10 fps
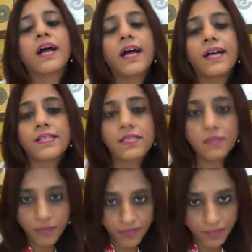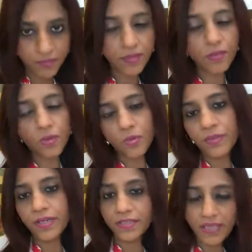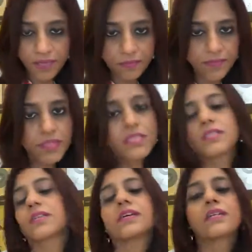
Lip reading: as a multiple award-winning therapist,